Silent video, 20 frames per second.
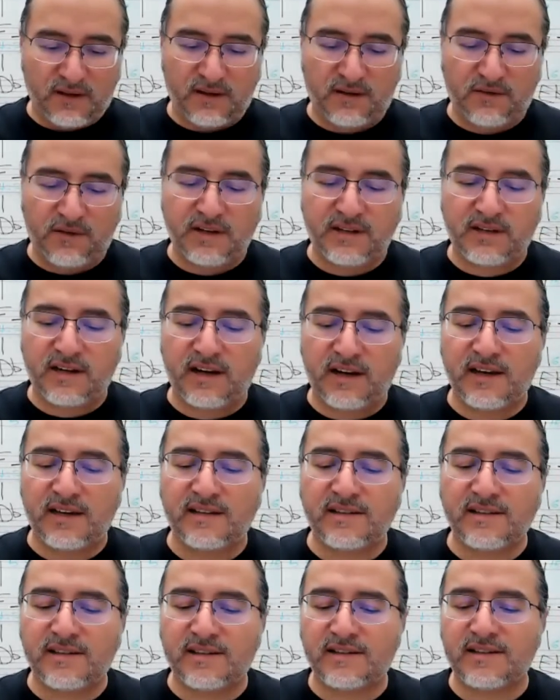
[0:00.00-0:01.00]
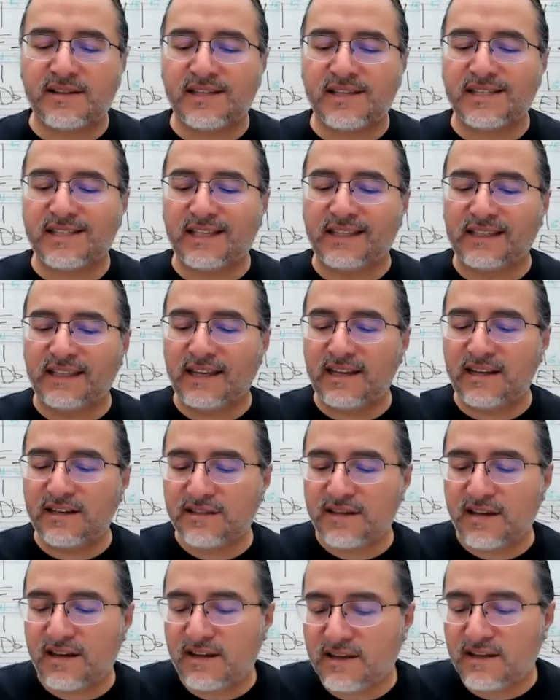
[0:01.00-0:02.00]
Great diaesis is the
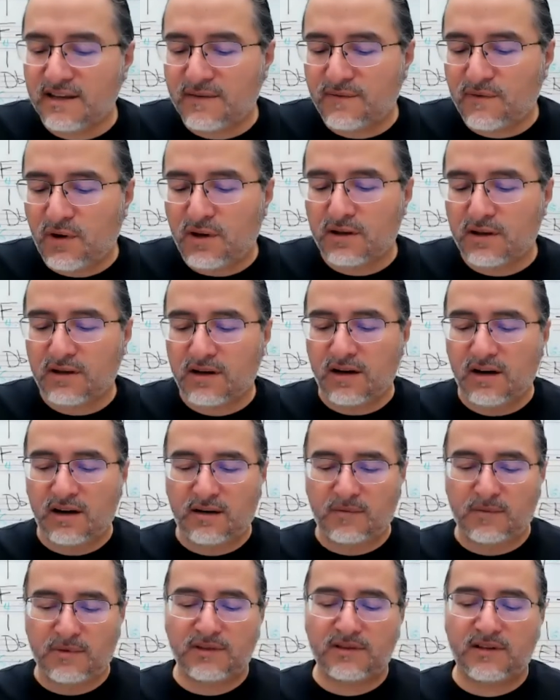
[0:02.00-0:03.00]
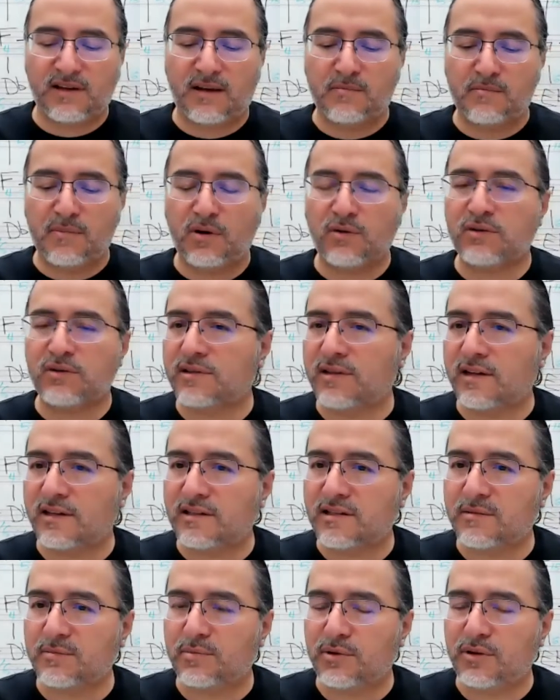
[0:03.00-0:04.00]
least hidden of all the commas and most
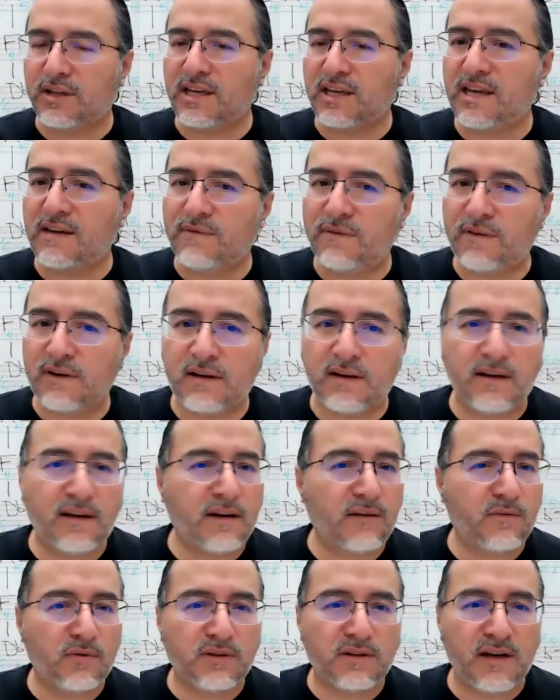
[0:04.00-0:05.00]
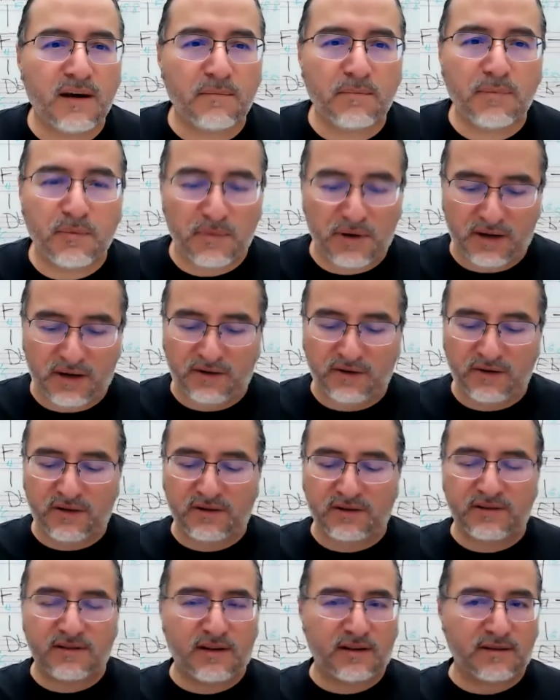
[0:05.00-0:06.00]
sensible. Even in equal temperament, you
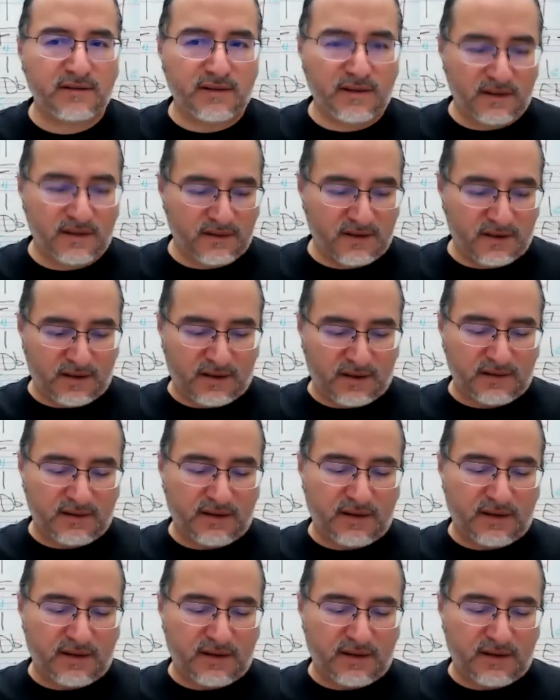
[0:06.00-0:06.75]
can sense these things.